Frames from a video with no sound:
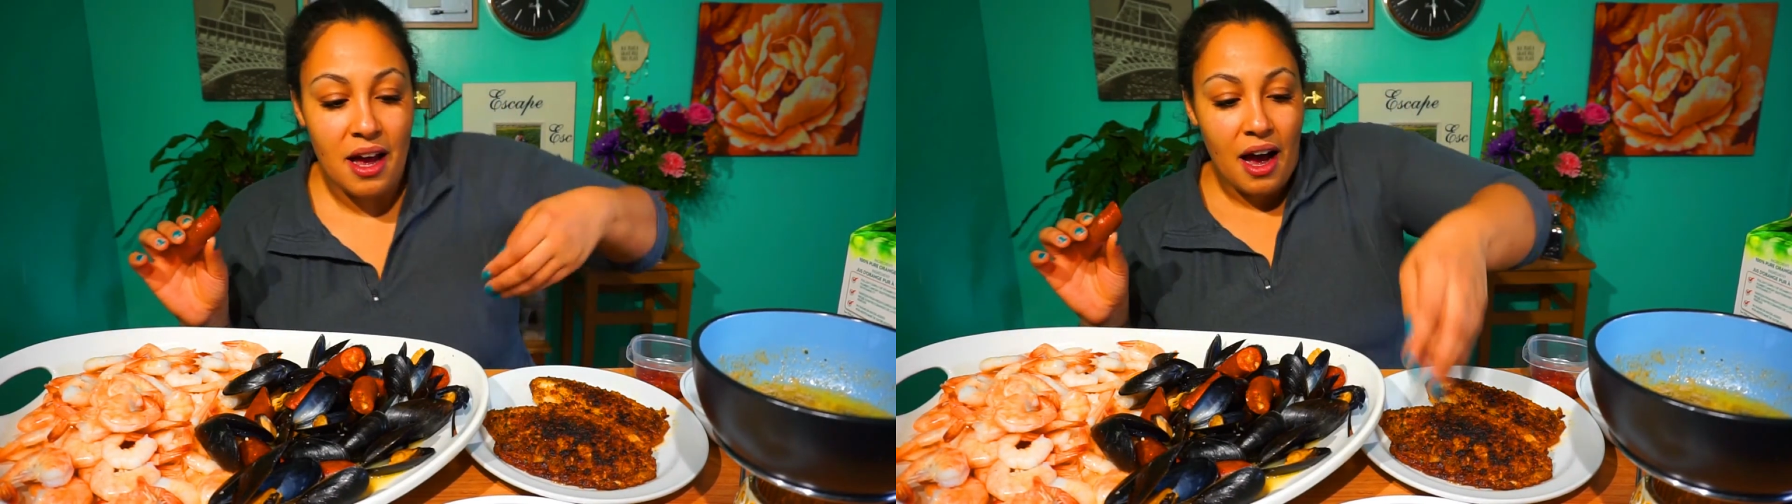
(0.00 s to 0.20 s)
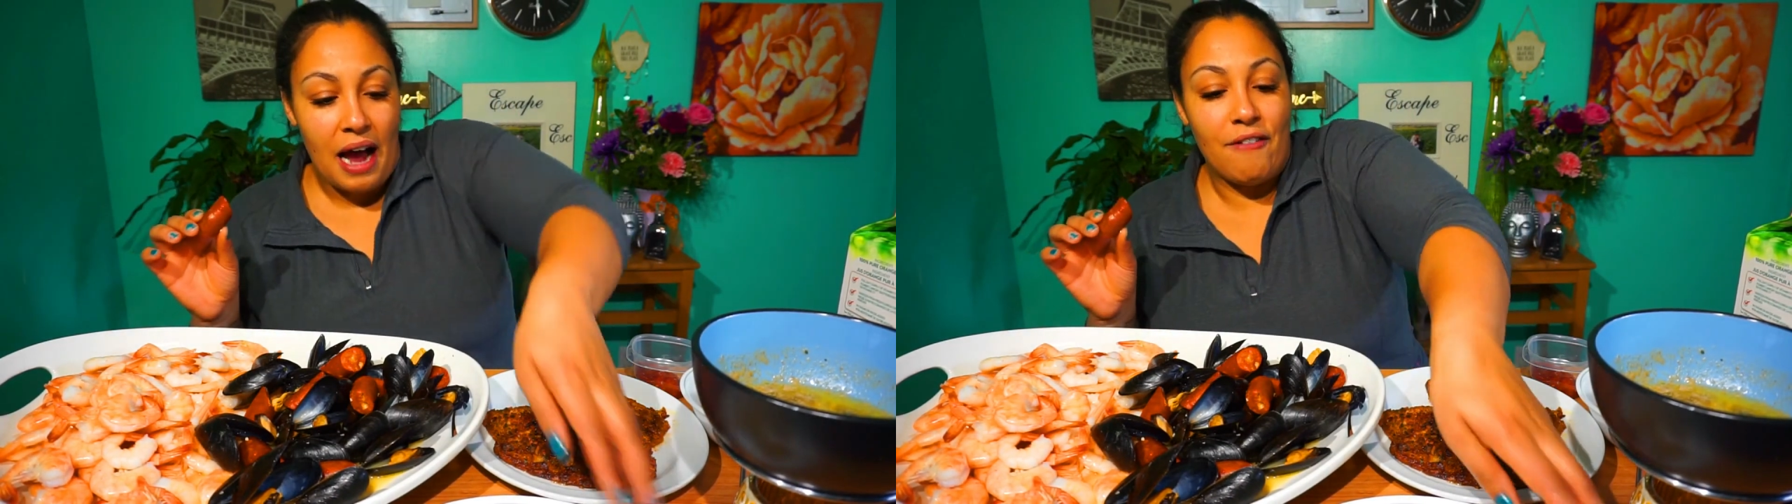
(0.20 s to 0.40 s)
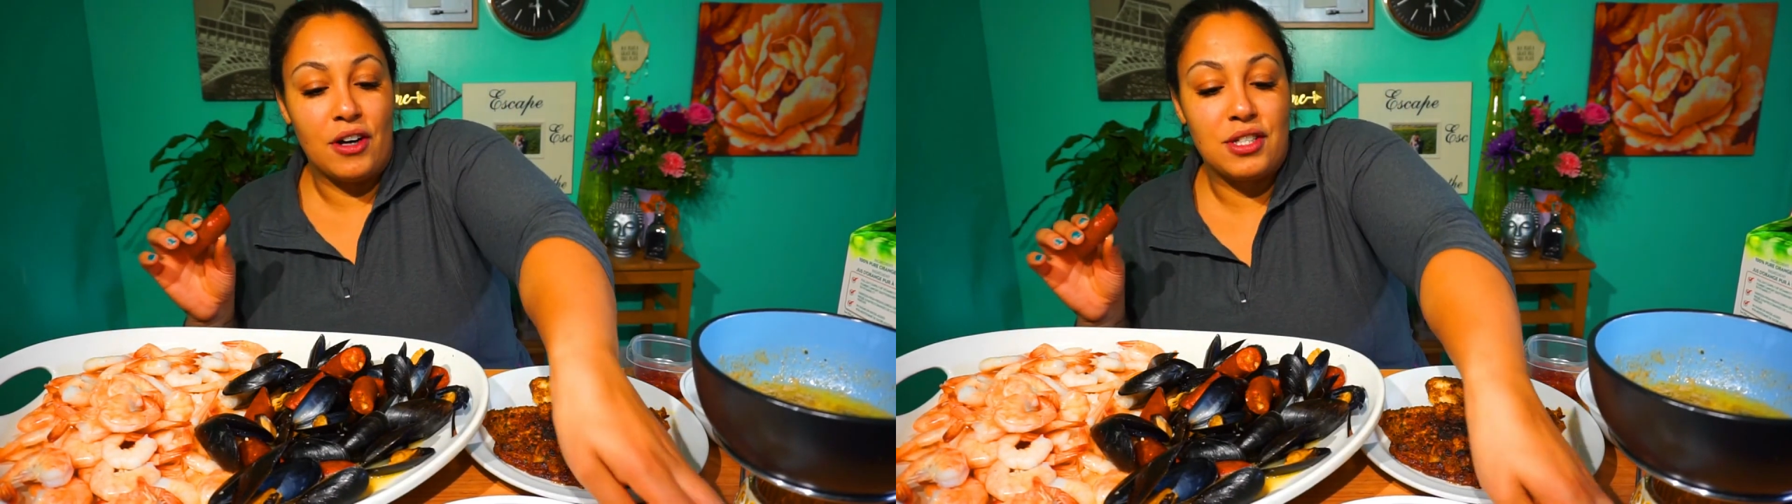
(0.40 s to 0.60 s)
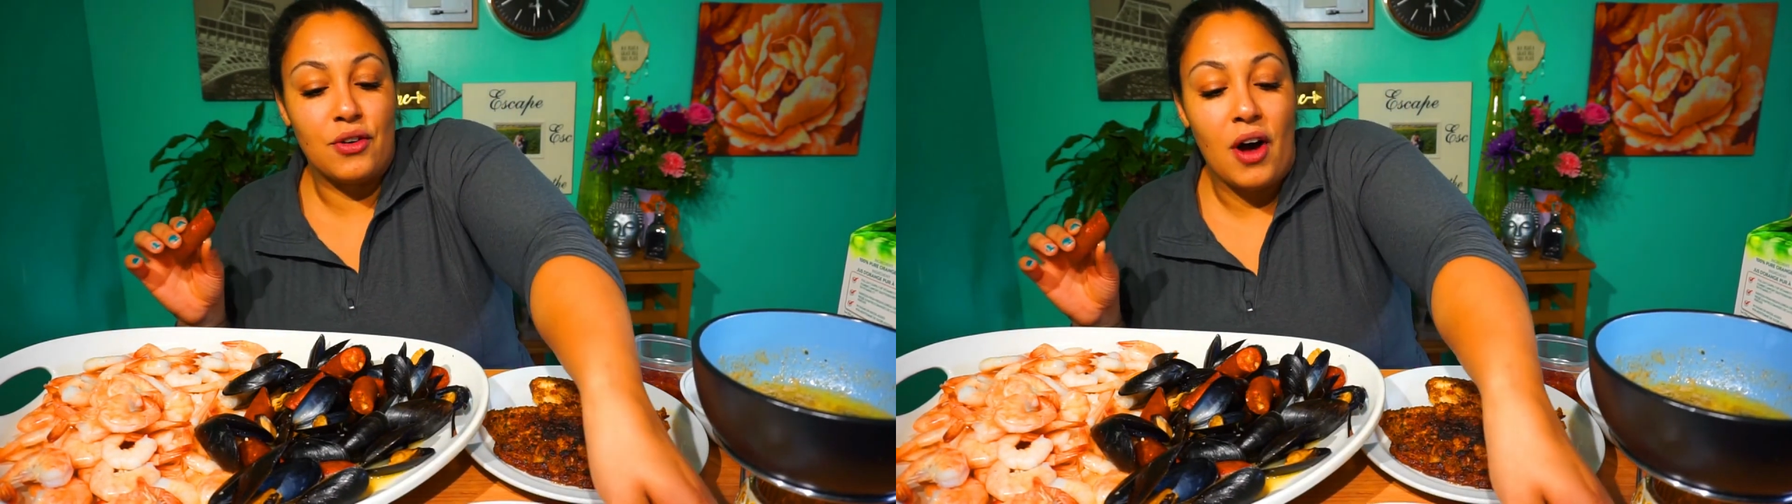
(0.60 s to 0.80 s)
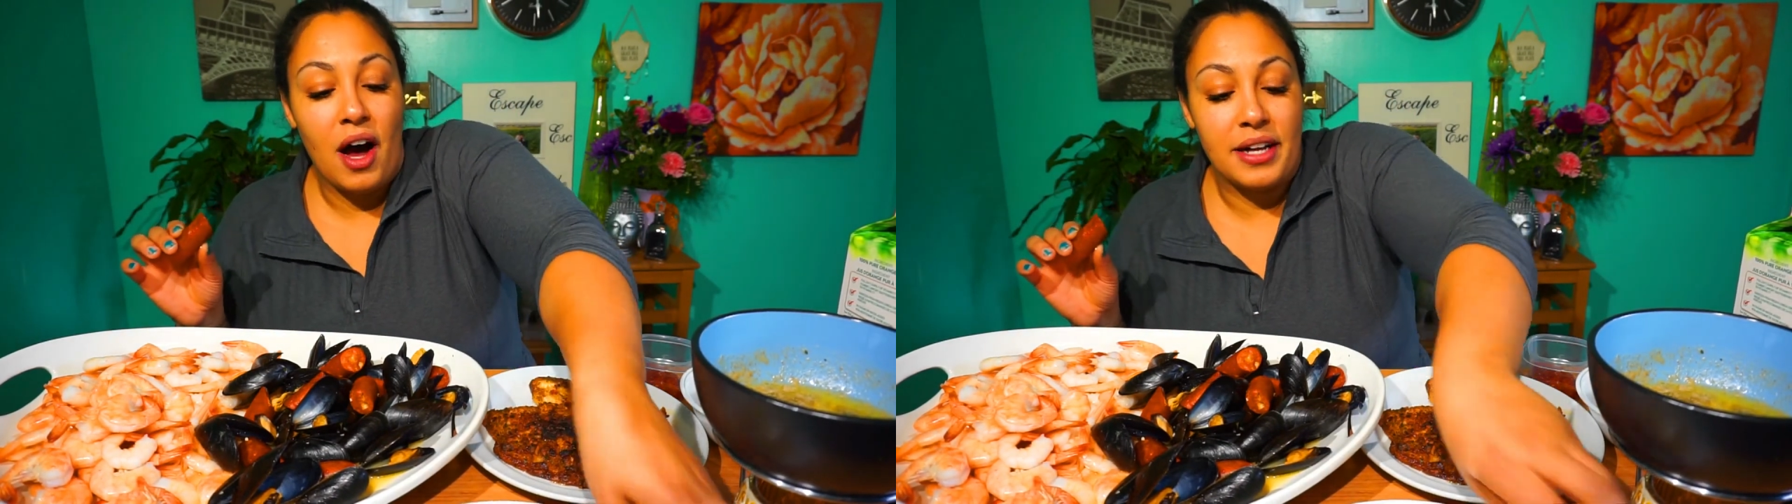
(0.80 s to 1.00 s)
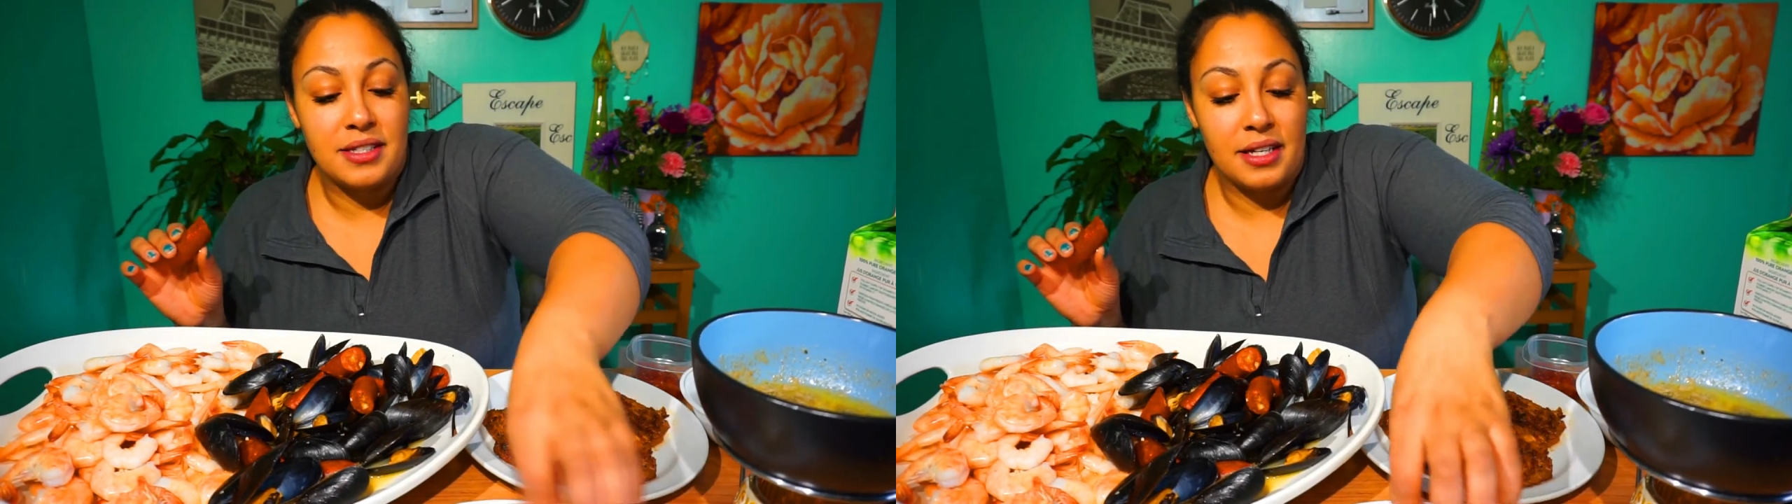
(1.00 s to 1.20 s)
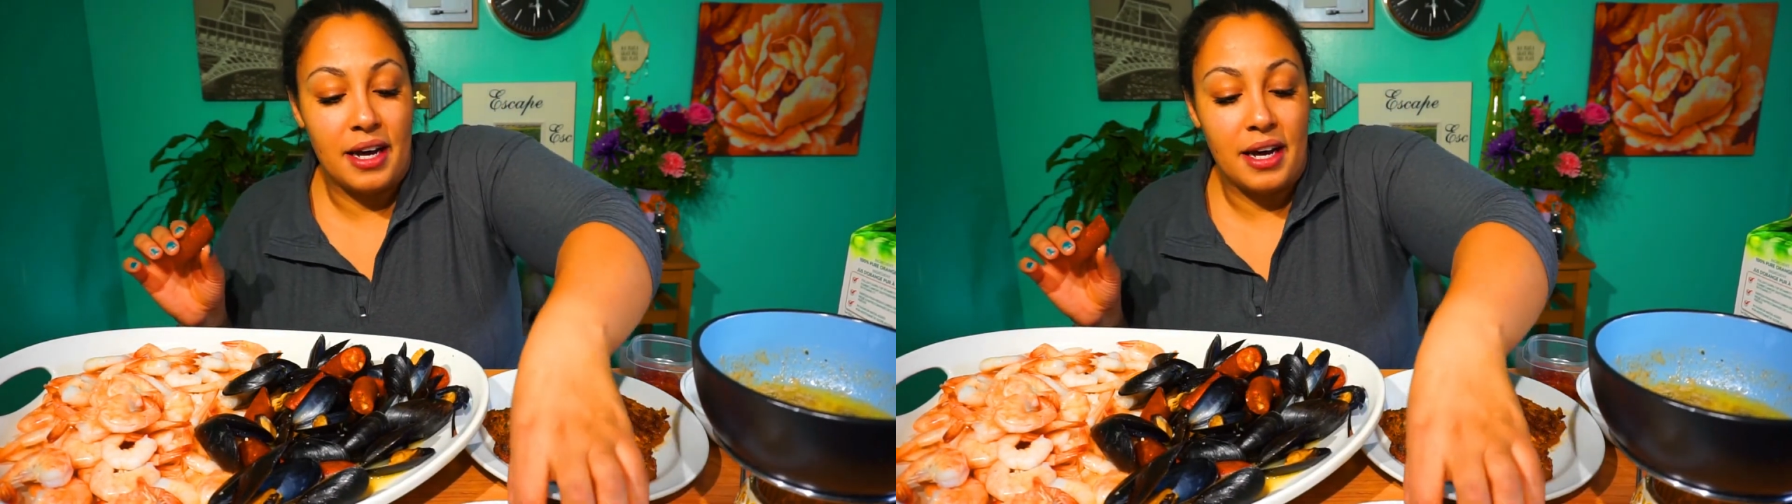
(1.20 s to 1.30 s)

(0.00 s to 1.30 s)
I've also got